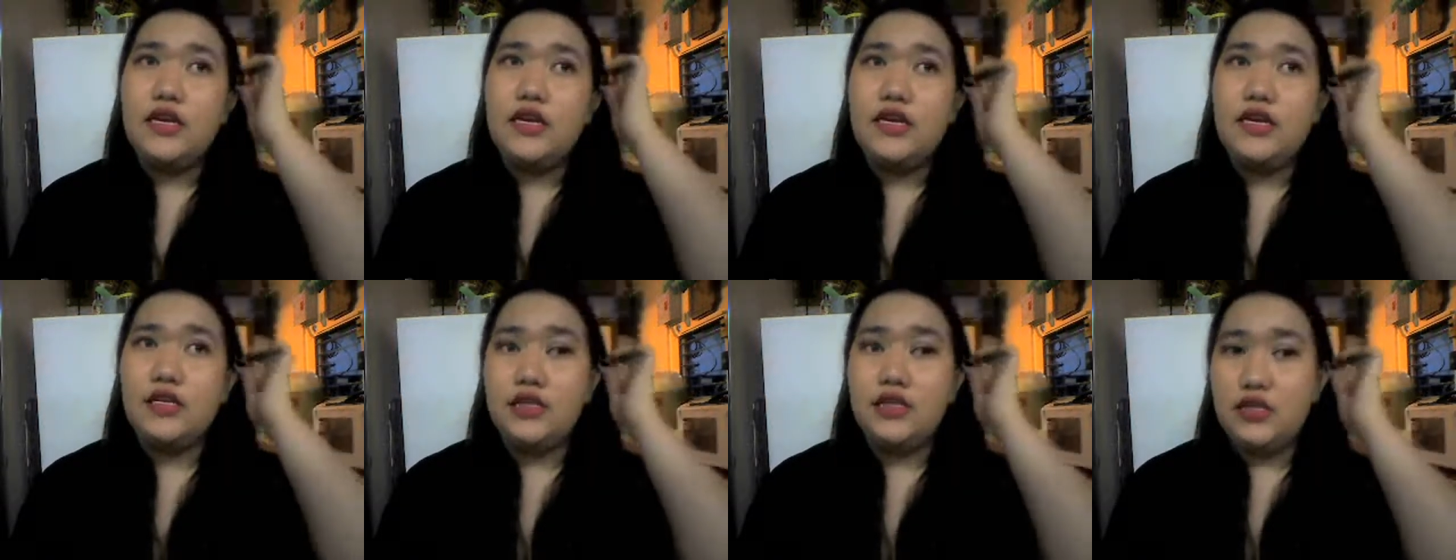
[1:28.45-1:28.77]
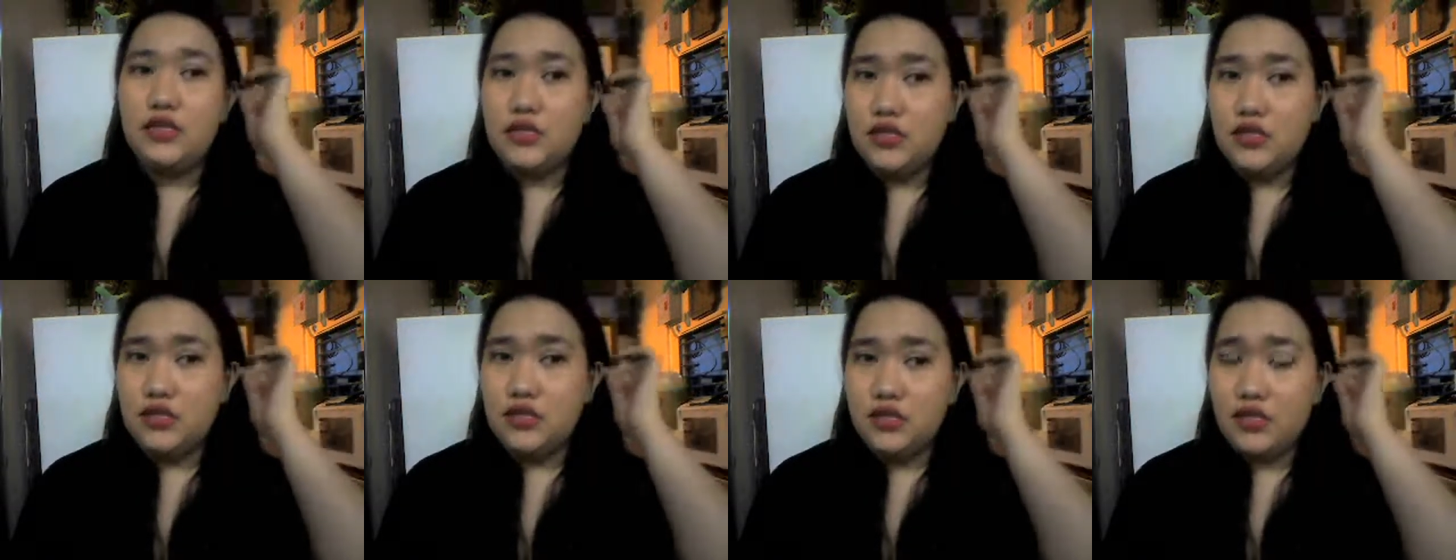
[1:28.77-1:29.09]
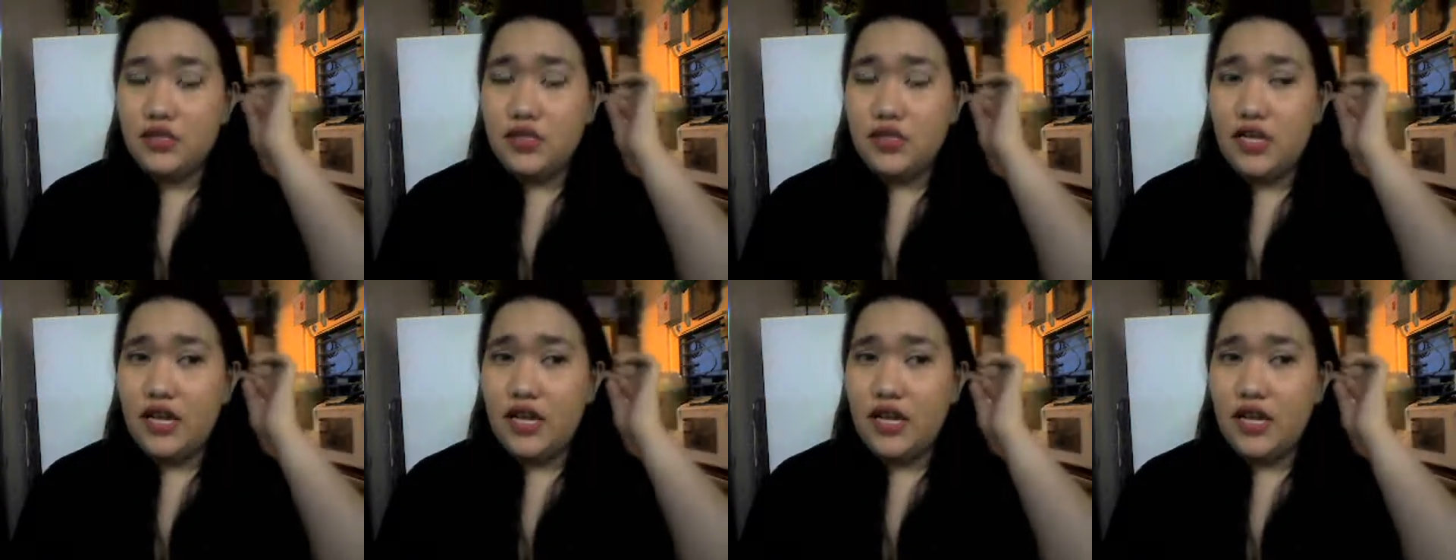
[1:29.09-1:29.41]
It doesn't
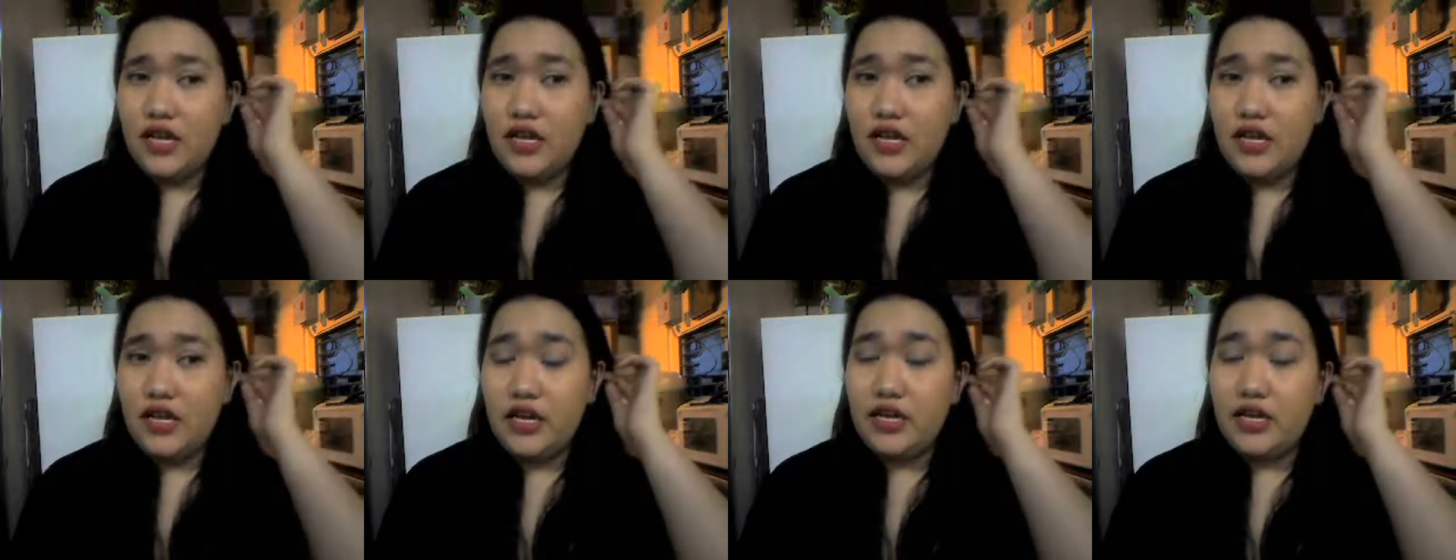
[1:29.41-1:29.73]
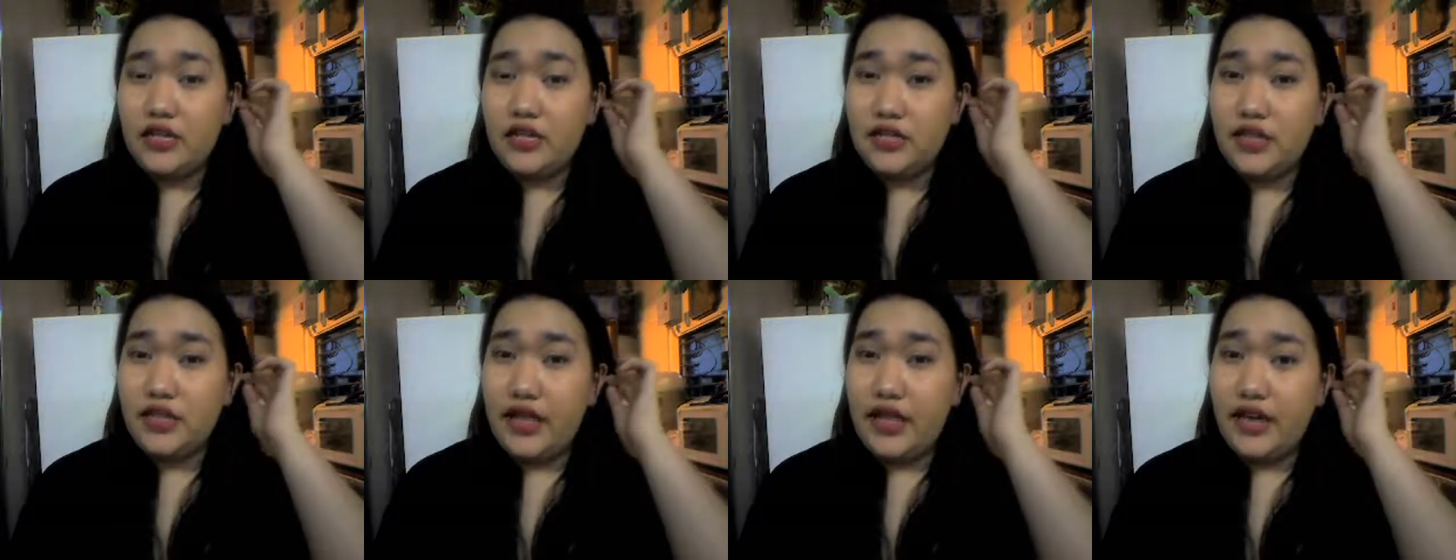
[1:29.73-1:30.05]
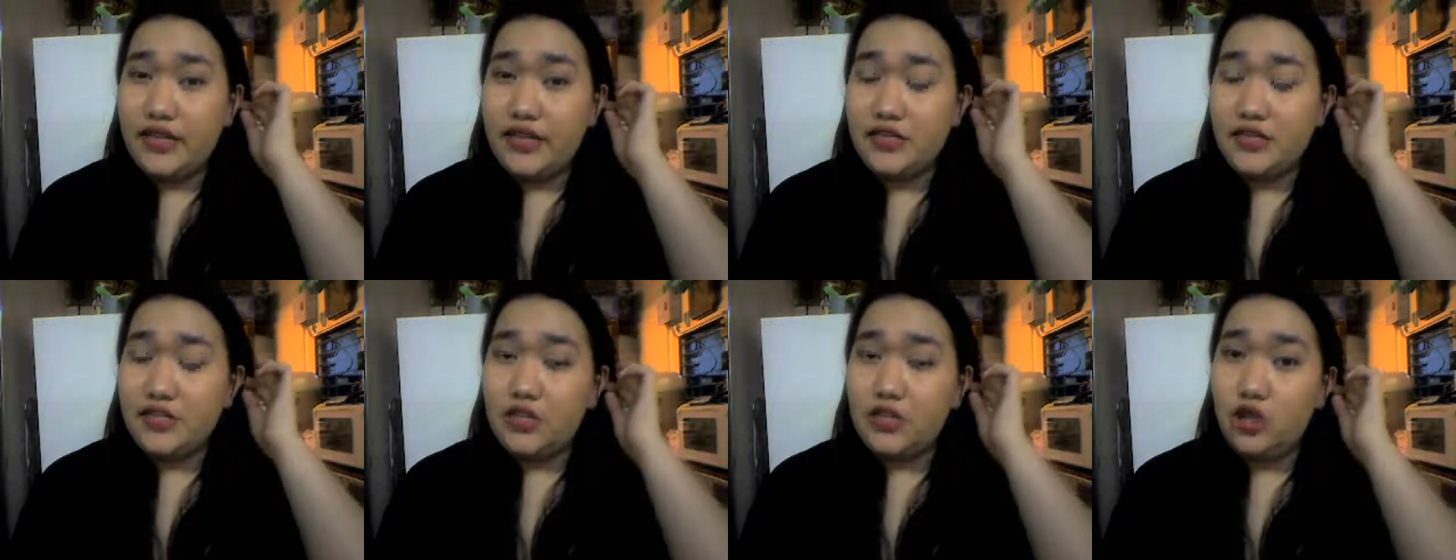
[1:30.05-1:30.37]
sting, it
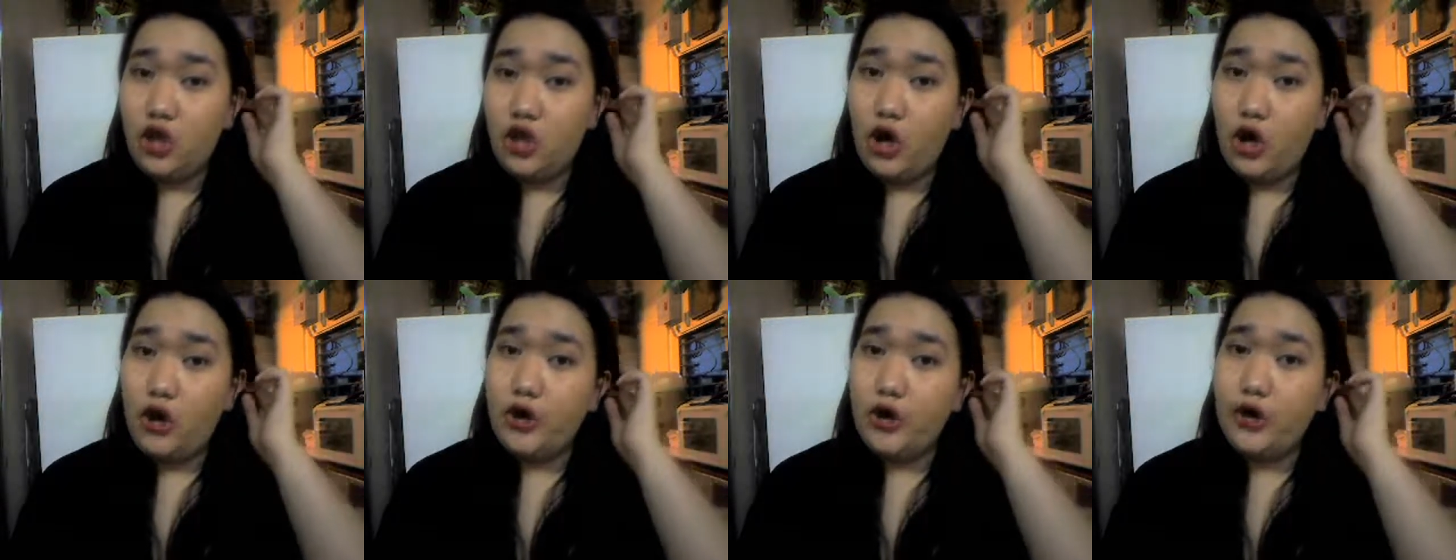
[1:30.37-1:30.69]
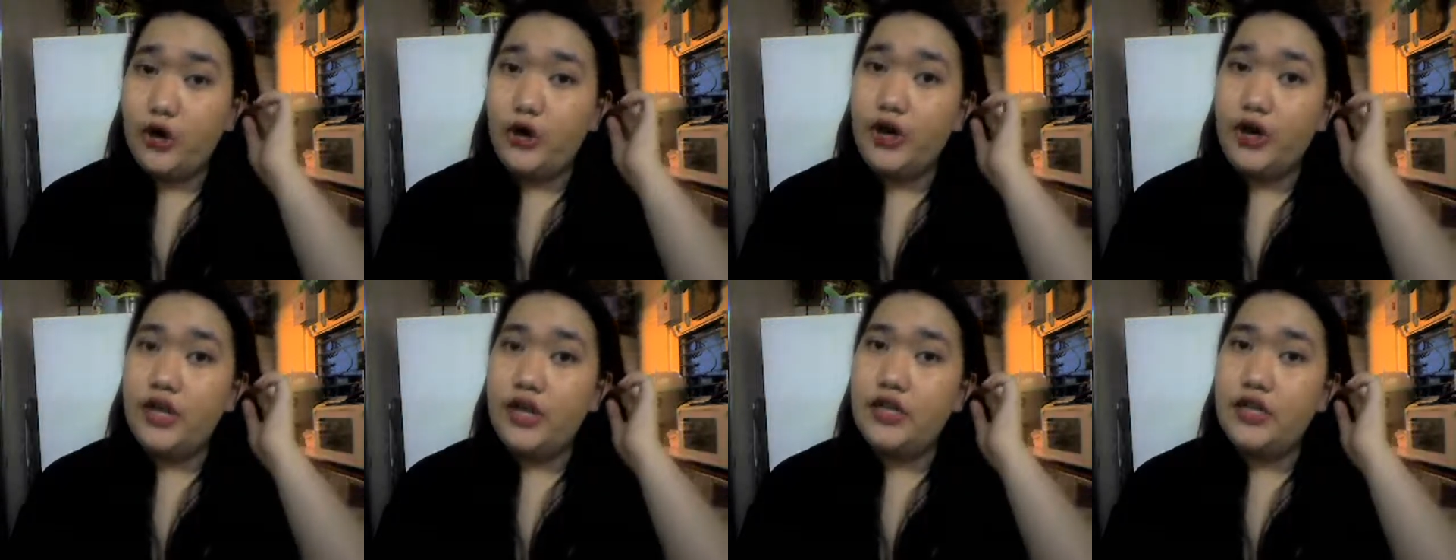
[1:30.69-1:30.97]
lasts longer,